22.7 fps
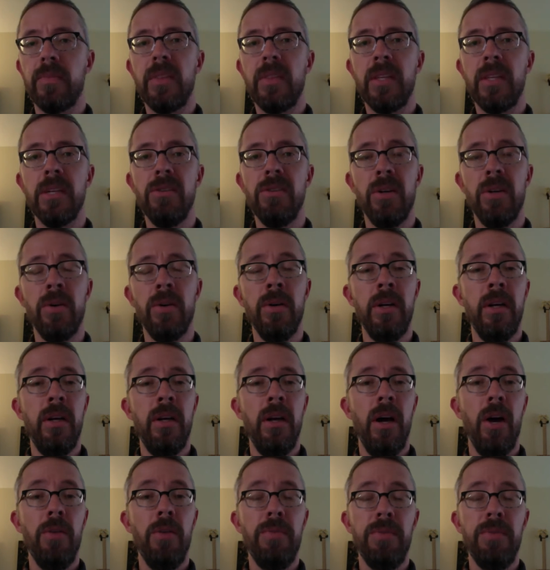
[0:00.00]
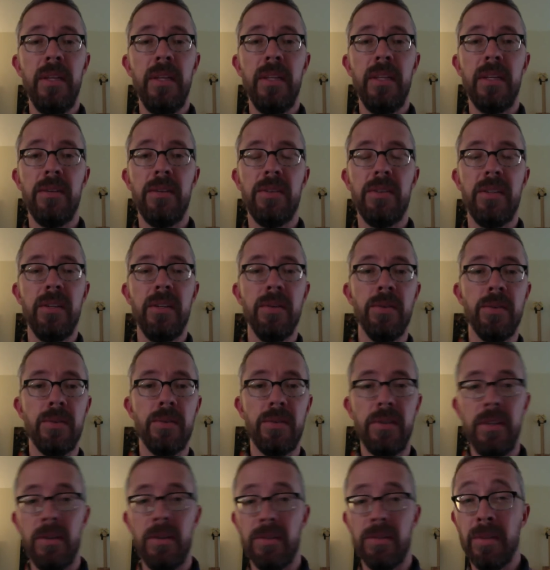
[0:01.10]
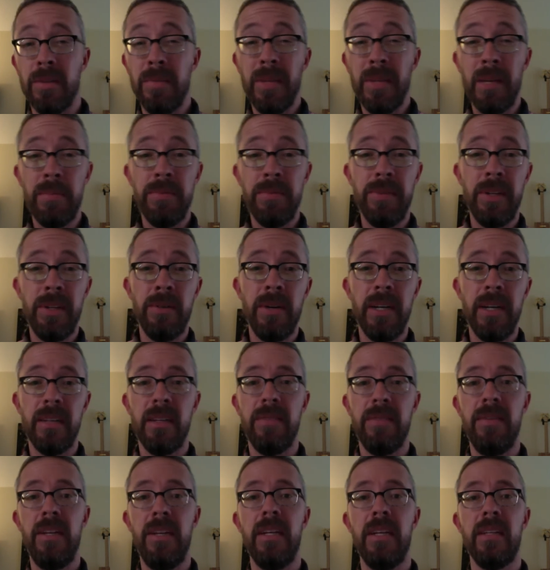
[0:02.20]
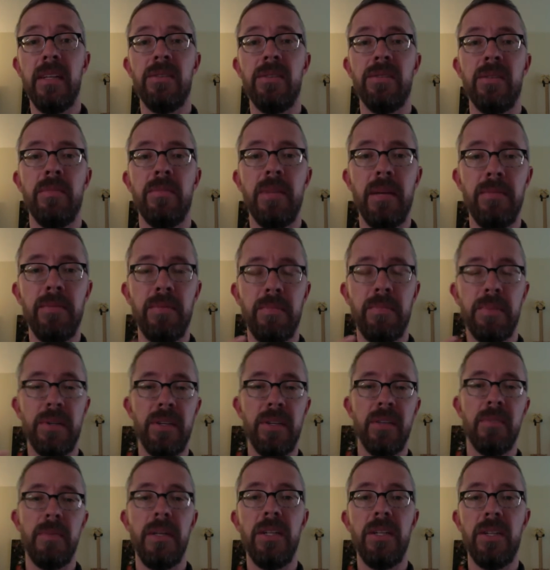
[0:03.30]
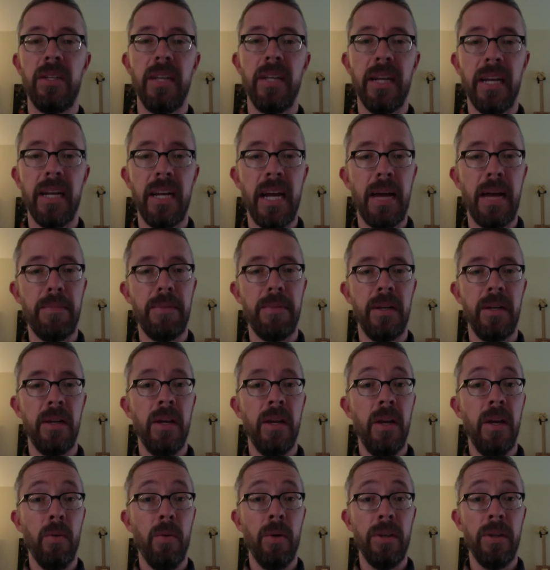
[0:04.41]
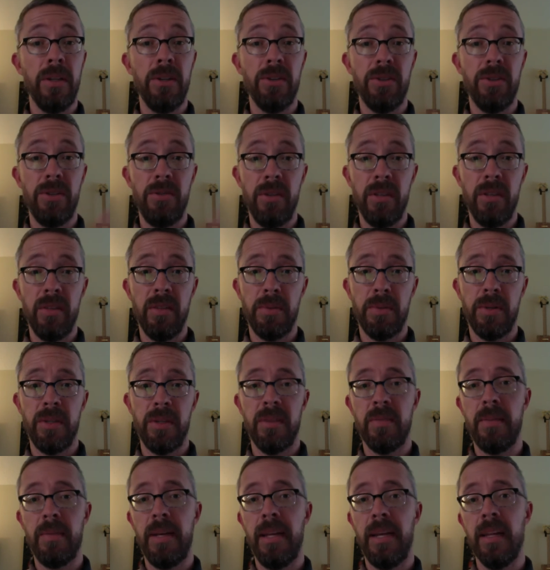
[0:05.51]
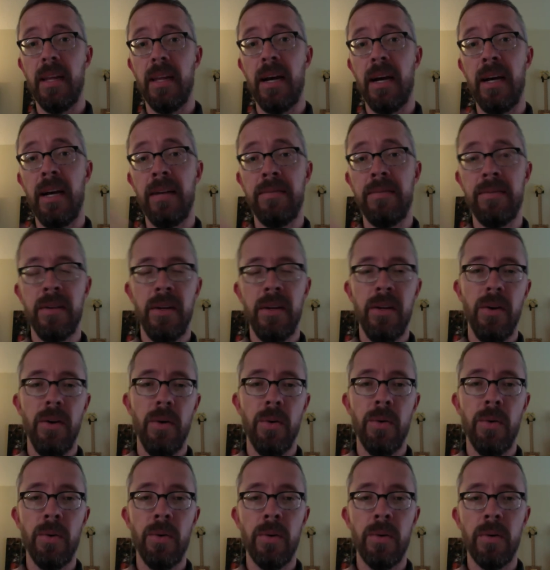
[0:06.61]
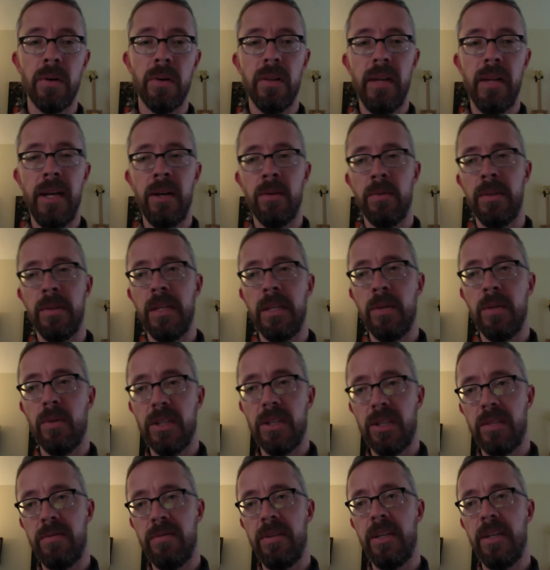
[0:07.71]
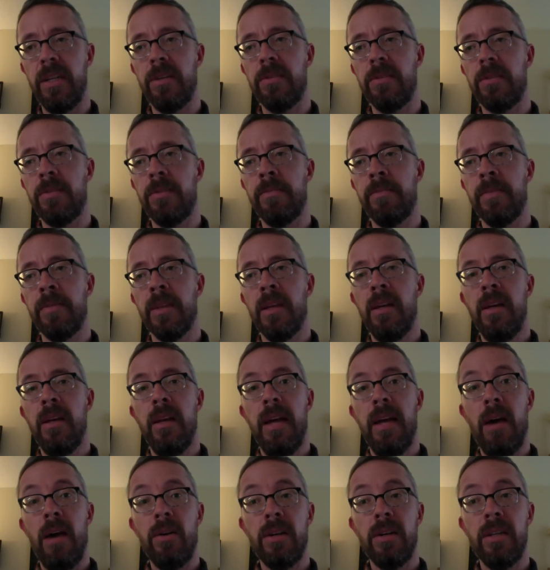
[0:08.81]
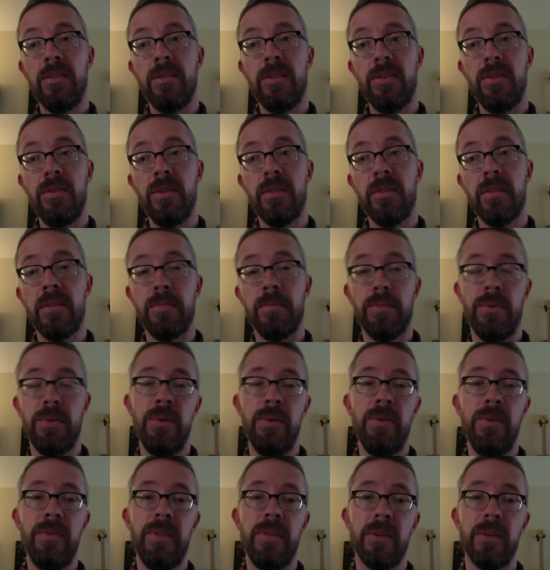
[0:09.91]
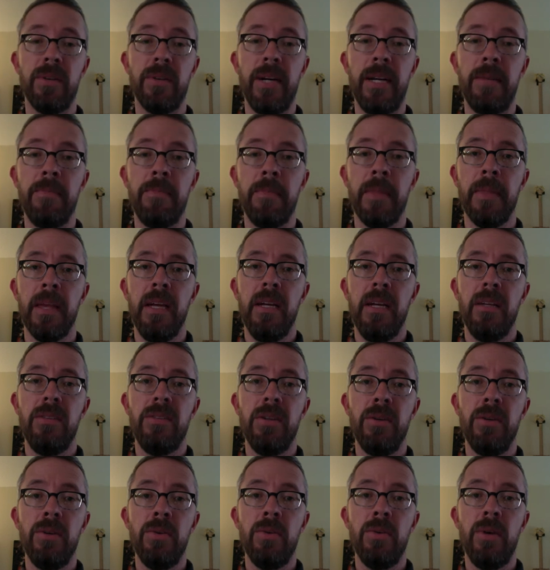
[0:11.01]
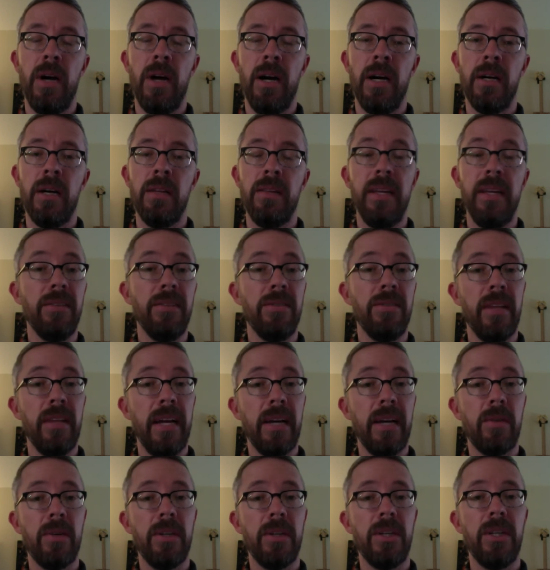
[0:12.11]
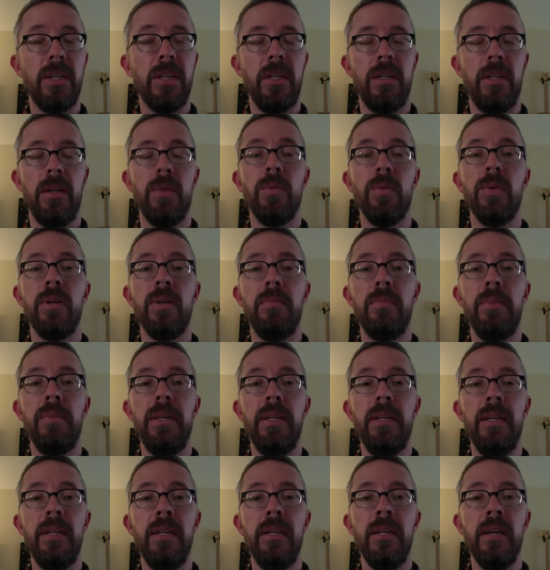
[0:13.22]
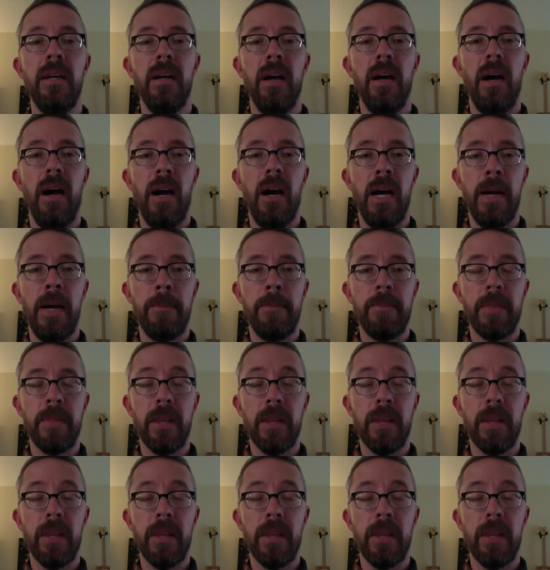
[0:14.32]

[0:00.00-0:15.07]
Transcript: So hopefully there's still you know some type of interactivity and there's some type of participation that can happen, whether your student is participating live or later when they watch the videos. How can students improve their grade? So uh, the answer to that question would be um,